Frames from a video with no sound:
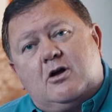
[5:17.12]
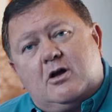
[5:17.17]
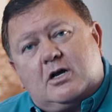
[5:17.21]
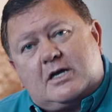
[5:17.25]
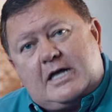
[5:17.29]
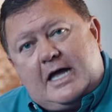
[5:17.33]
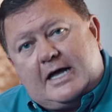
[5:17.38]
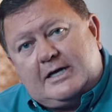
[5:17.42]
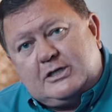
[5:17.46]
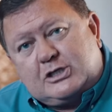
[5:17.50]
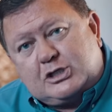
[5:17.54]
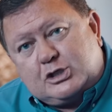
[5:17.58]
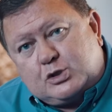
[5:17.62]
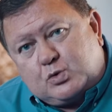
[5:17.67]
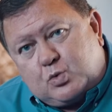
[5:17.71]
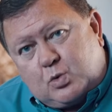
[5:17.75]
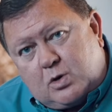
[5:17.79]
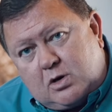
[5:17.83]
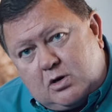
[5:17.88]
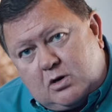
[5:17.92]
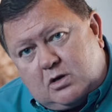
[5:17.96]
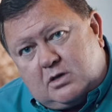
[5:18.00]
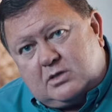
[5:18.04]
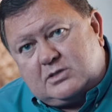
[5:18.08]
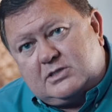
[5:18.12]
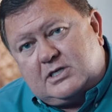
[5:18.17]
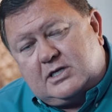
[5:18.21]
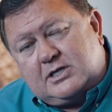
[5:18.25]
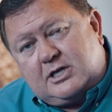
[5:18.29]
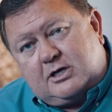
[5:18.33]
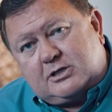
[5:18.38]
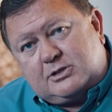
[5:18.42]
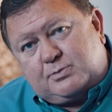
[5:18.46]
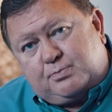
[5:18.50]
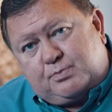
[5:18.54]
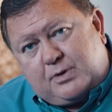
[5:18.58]
hurricane swirls
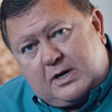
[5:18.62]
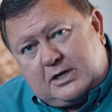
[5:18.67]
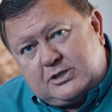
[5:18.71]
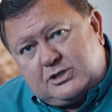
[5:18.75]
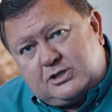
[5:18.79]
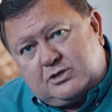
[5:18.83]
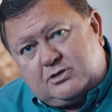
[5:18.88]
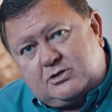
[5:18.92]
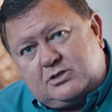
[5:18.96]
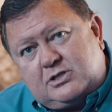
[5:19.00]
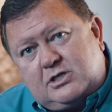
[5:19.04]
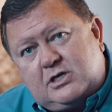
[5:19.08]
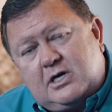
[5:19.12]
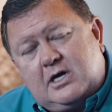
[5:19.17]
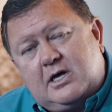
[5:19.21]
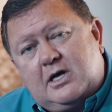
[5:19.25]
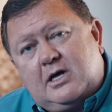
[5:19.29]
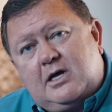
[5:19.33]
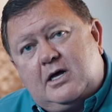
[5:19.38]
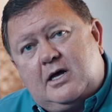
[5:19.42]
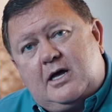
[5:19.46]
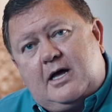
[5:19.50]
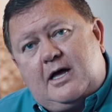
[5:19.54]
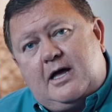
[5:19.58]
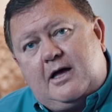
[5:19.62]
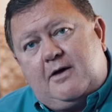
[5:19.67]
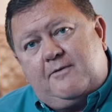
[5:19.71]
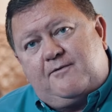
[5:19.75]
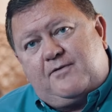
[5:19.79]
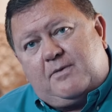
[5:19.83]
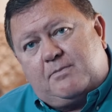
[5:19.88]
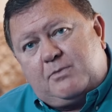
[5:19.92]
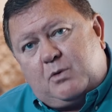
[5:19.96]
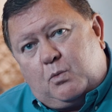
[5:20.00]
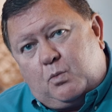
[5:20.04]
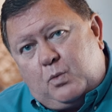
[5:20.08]
and those pressures
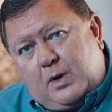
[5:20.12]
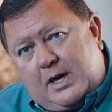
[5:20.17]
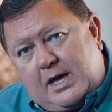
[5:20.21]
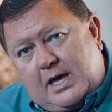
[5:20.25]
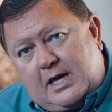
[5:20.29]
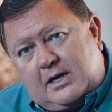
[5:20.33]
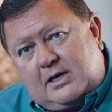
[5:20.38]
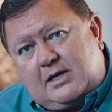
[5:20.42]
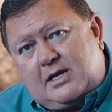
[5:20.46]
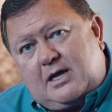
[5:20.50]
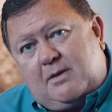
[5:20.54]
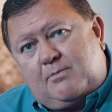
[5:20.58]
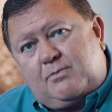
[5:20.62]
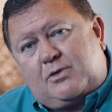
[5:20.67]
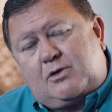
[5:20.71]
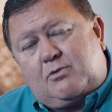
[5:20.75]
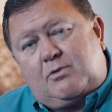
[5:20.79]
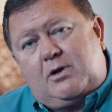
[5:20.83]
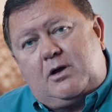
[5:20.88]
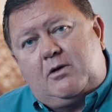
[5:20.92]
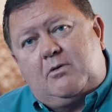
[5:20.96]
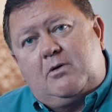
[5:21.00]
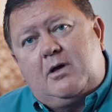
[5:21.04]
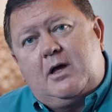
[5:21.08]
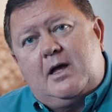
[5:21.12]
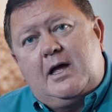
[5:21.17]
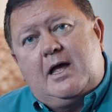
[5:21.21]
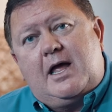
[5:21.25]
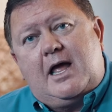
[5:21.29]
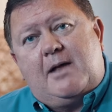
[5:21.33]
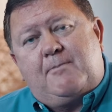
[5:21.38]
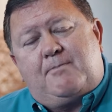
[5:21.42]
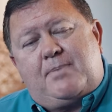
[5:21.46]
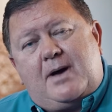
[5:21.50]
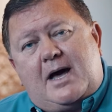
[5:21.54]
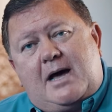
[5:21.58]
from the wind come through and